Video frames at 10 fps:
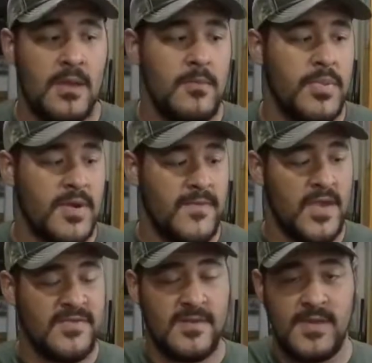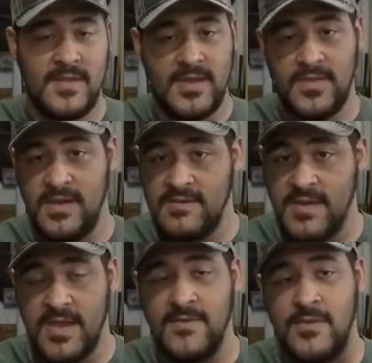But if you have something like this,
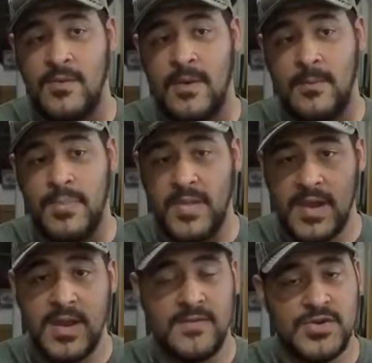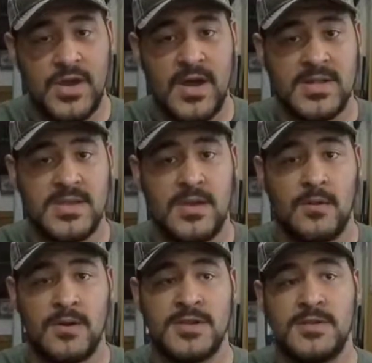it gives you plenty of shots in
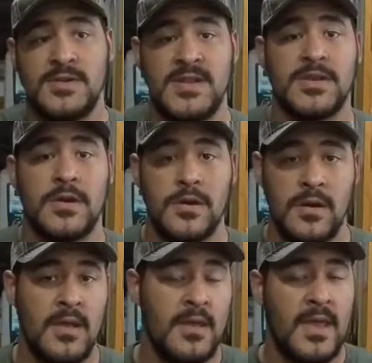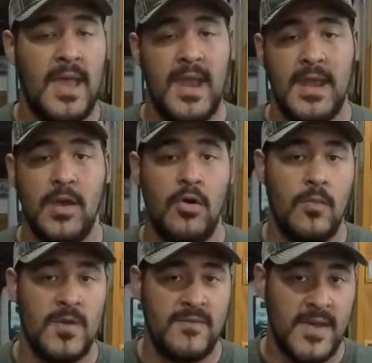order to deter any
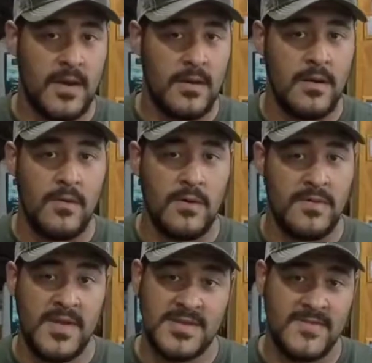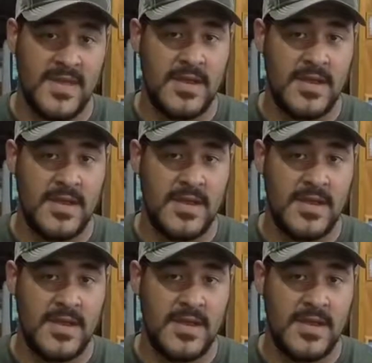home invader or things of that